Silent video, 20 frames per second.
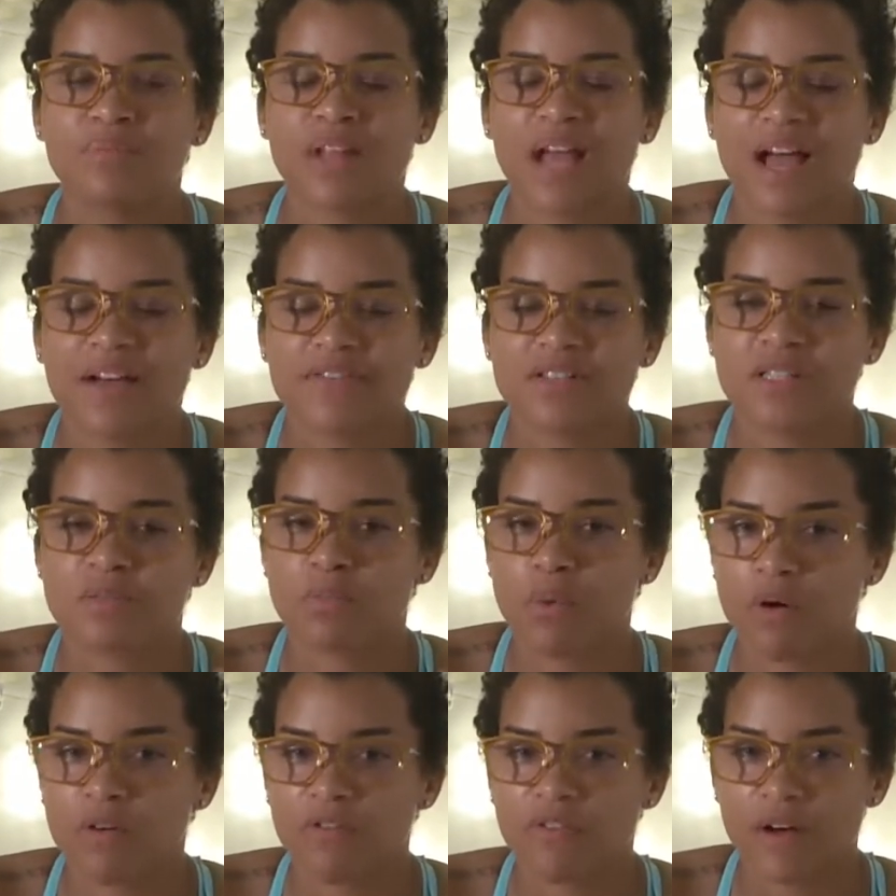I have a
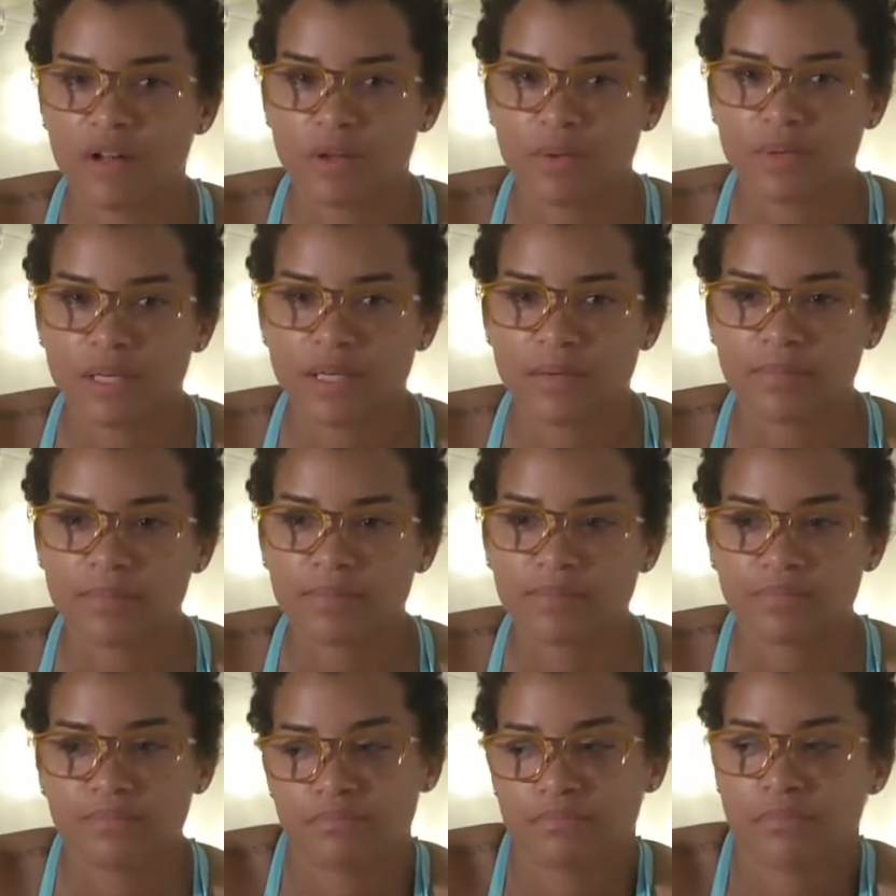small following.
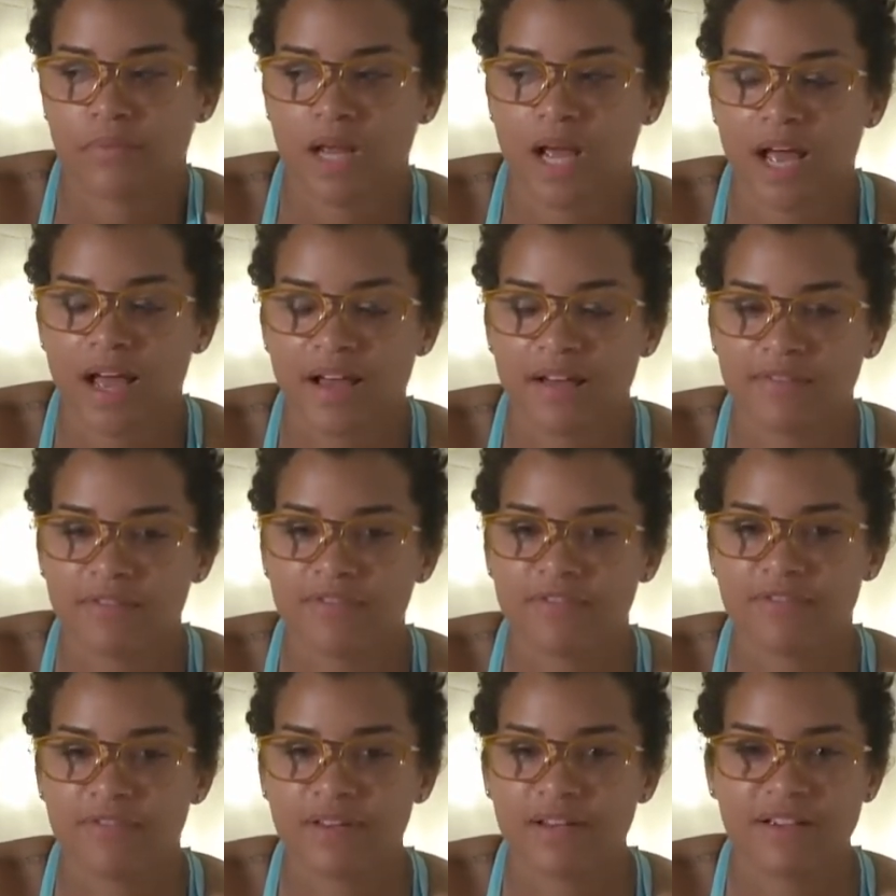I have
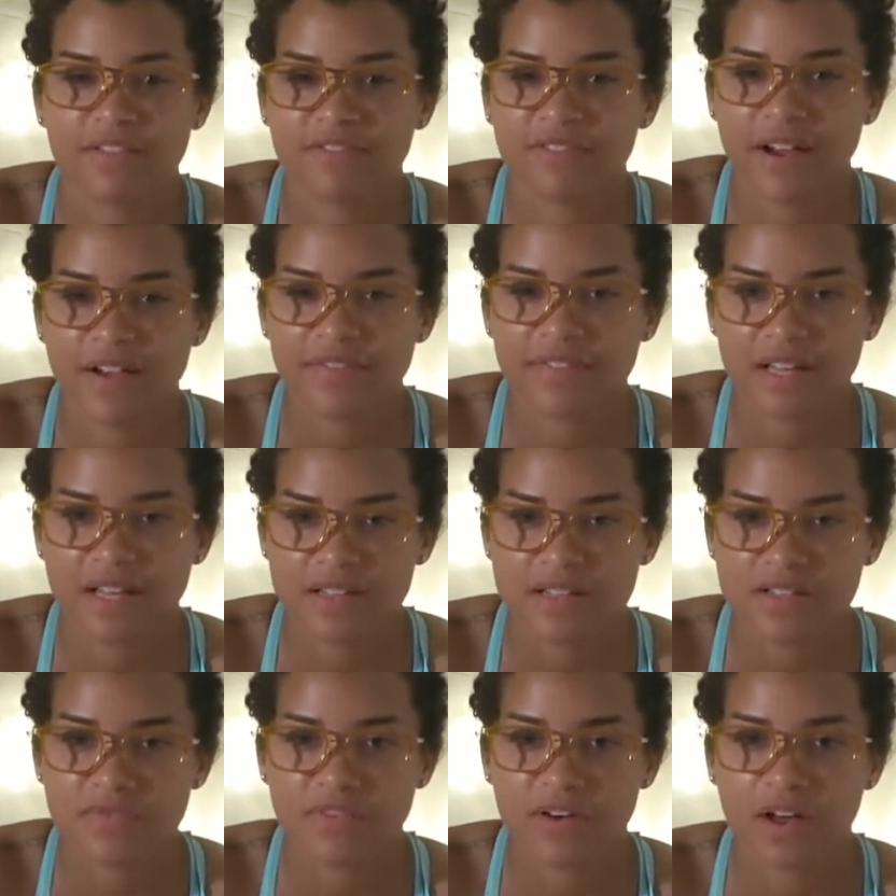like
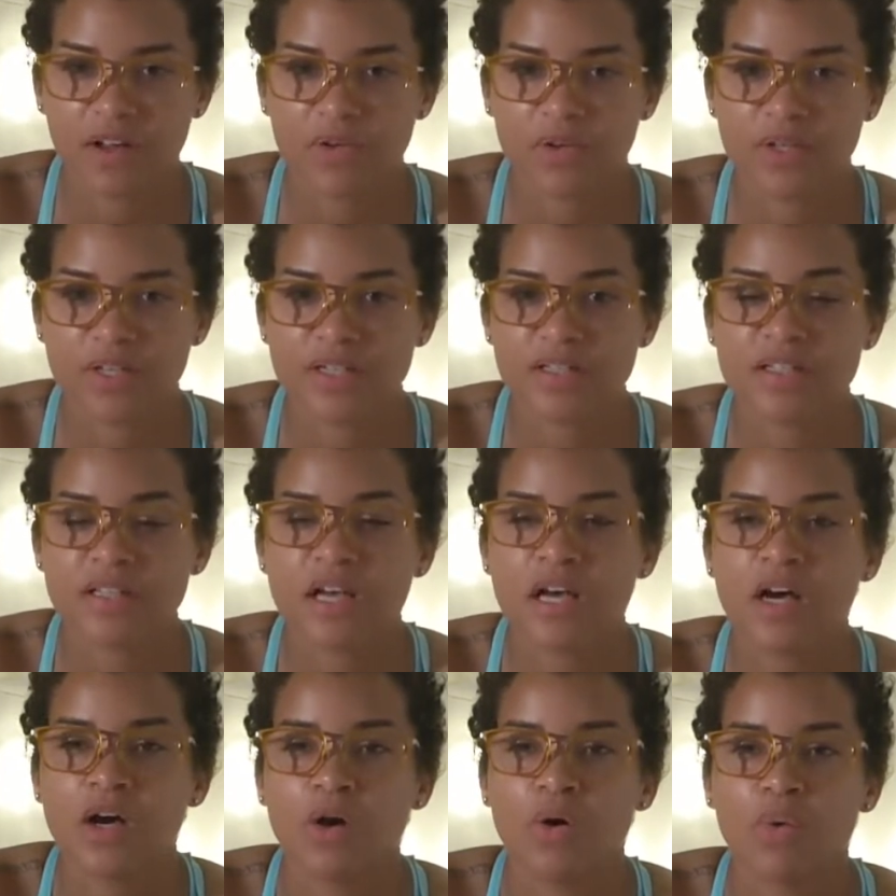5,000 followers.
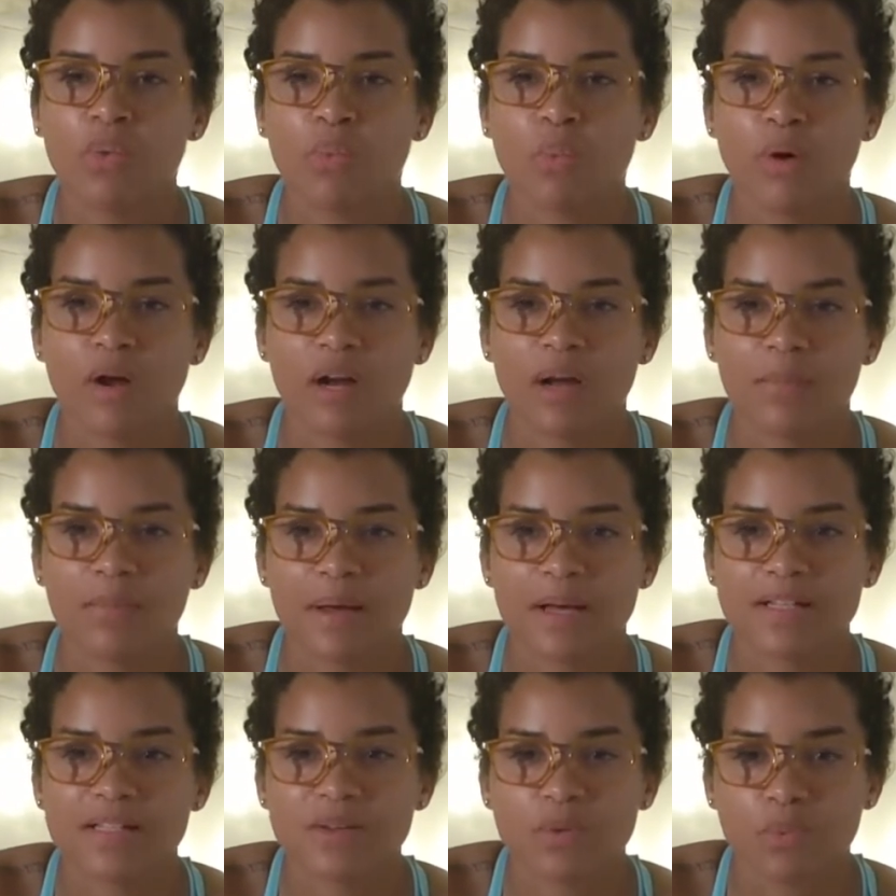One Up
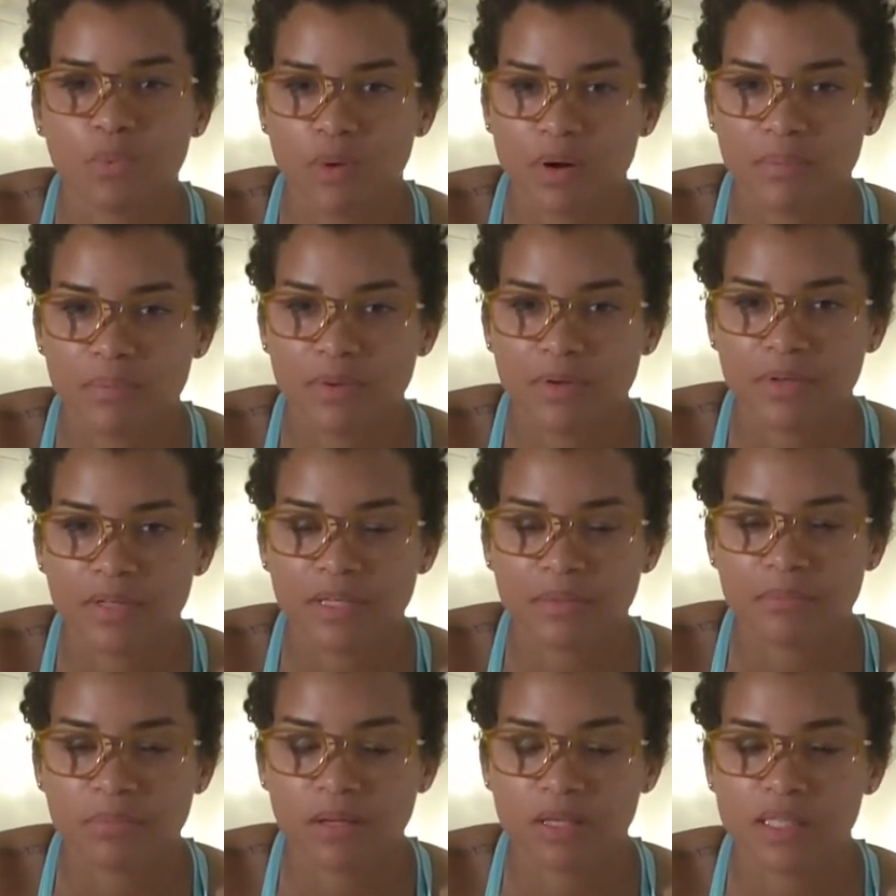has 1
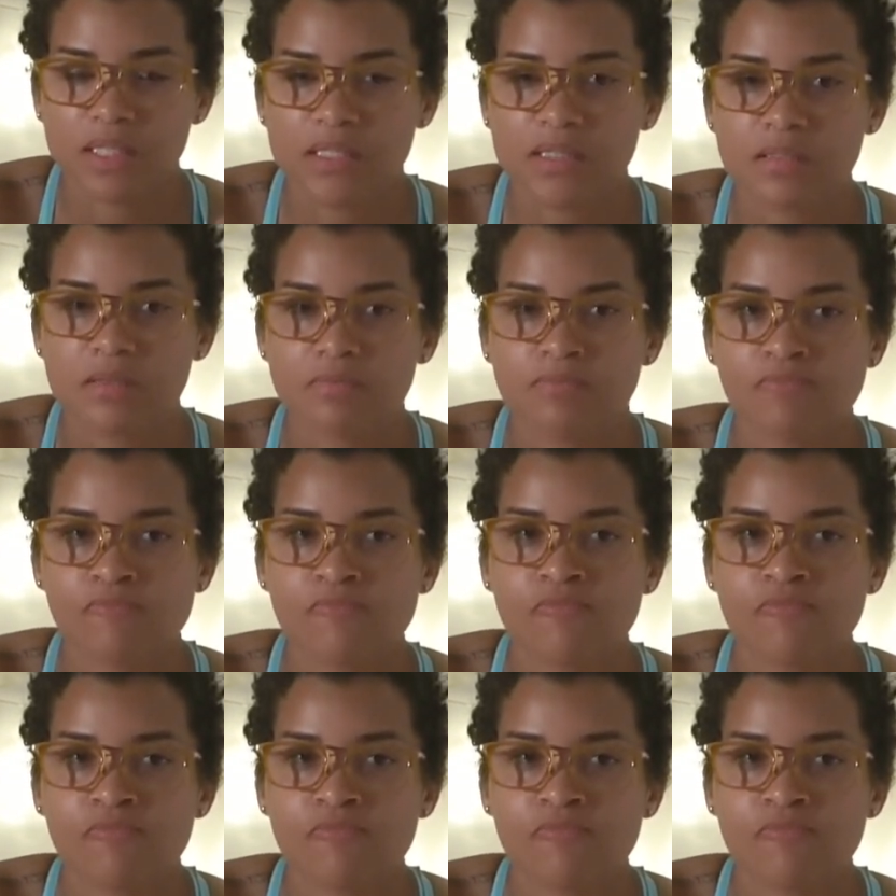million plus.